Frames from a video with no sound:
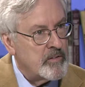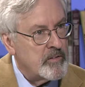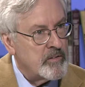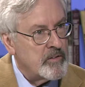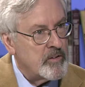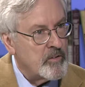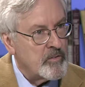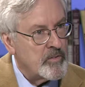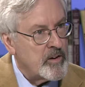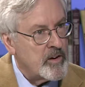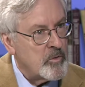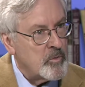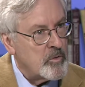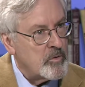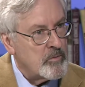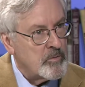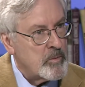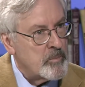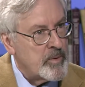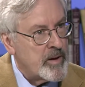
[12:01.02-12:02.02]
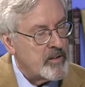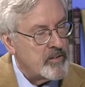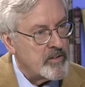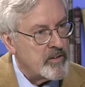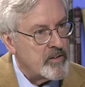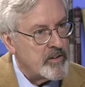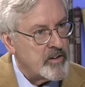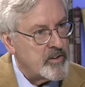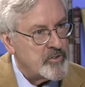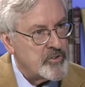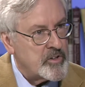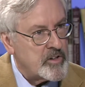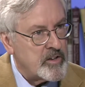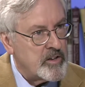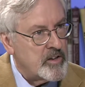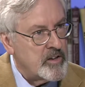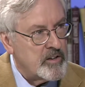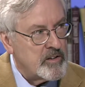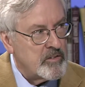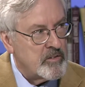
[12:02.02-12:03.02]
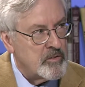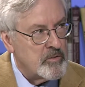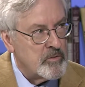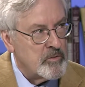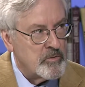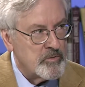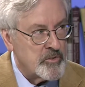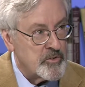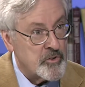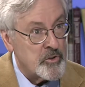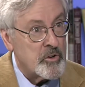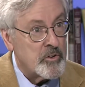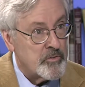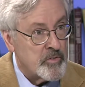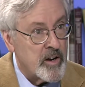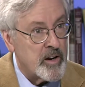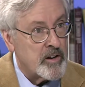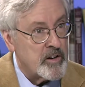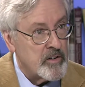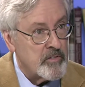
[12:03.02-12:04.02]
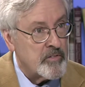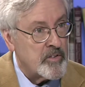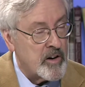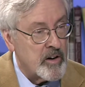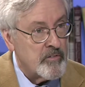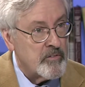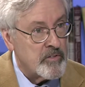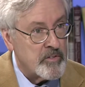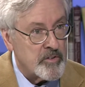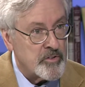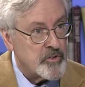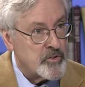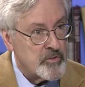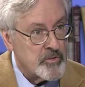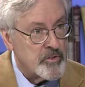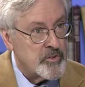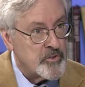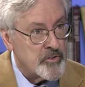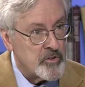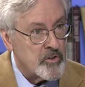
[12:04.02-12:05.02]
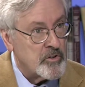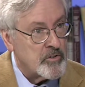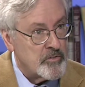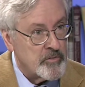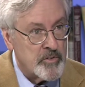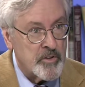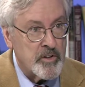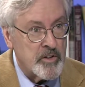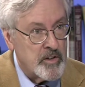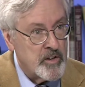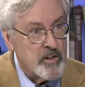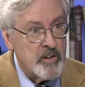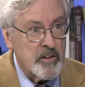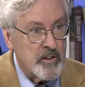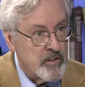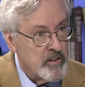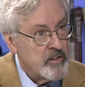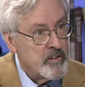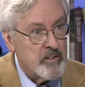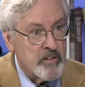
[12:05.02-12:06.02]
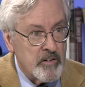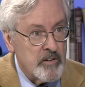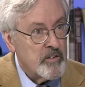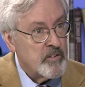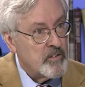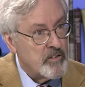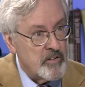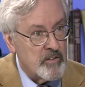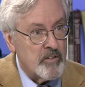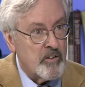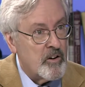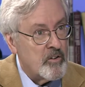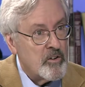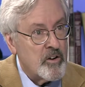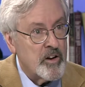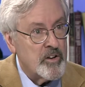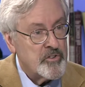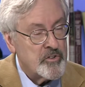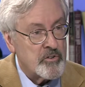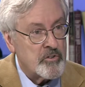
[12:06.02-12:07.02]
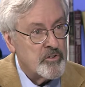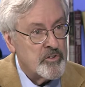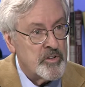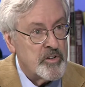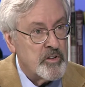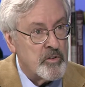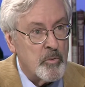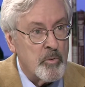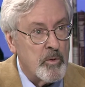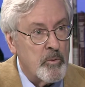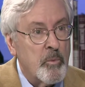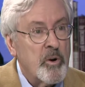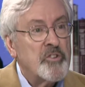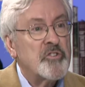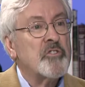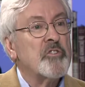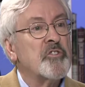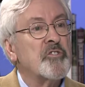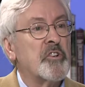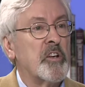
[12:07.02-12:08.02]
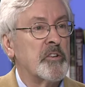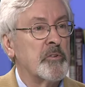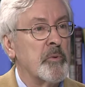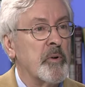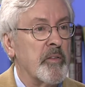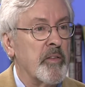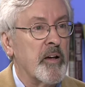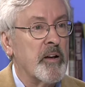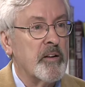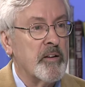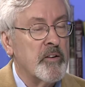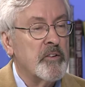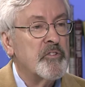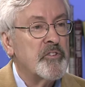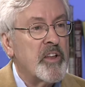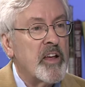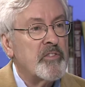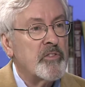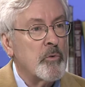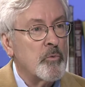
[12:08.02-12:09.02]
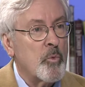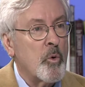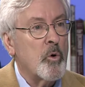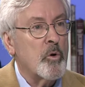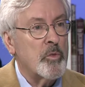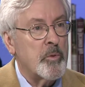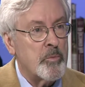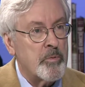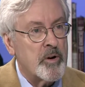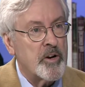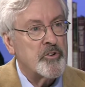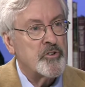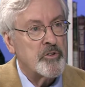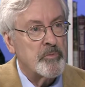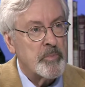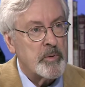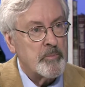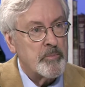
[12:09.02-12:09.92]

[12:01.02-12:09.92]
You know, they were rebelling against a king who deserved negative coverage, who deserved all kinds of critique. What's your assessment of that? Is that the role the press should be